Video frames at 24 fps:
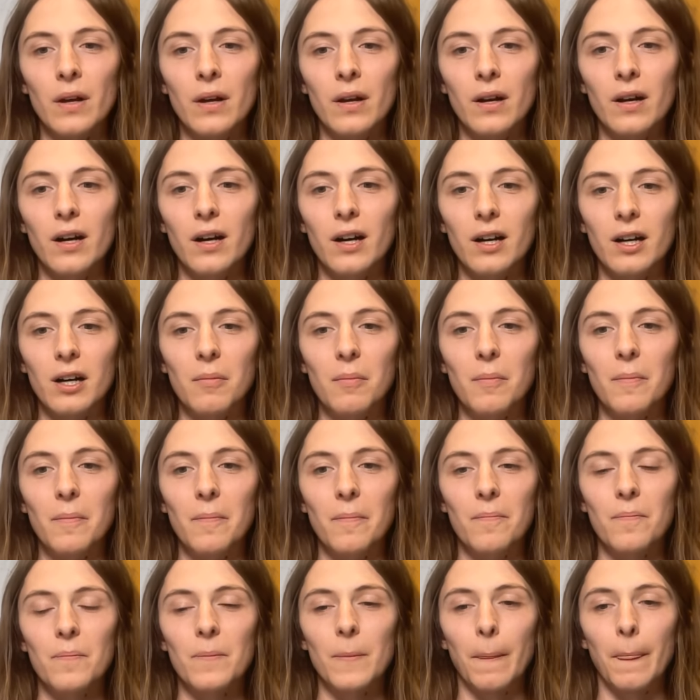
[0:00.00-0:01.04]
Um,
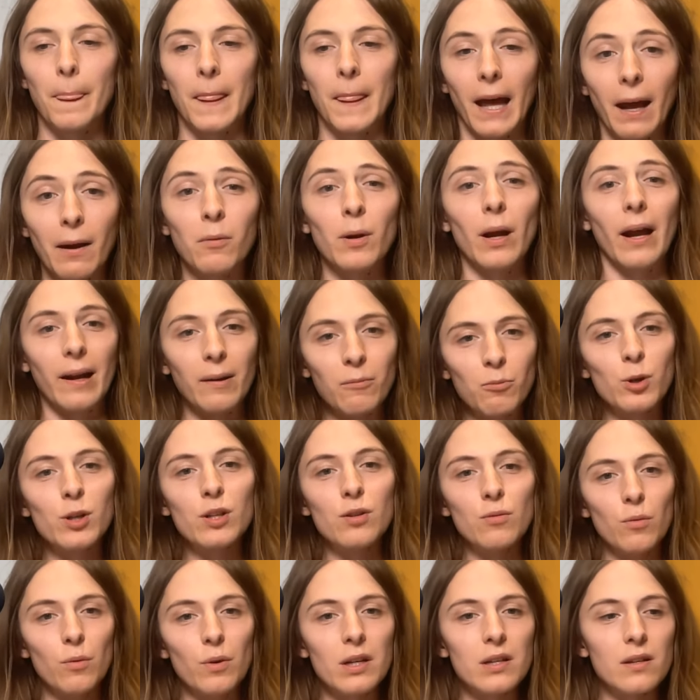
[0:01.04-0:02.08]
and and we
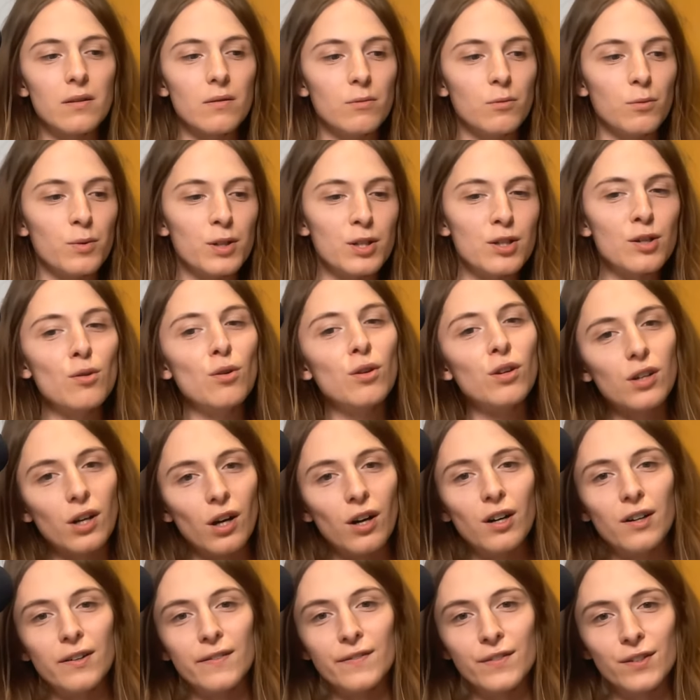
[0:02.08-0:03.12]
we we do look
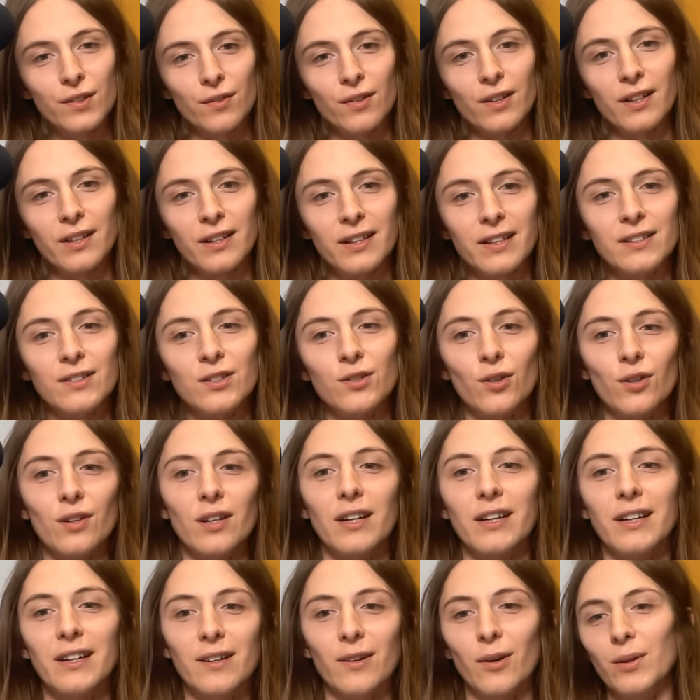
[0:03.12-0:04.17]
after it. It's not
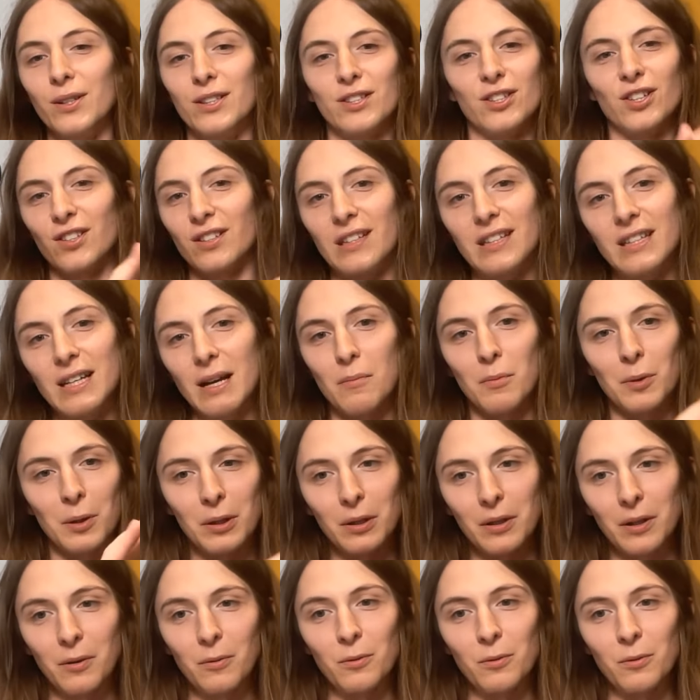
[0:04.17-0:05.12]
like oh, it's just a demo, you know.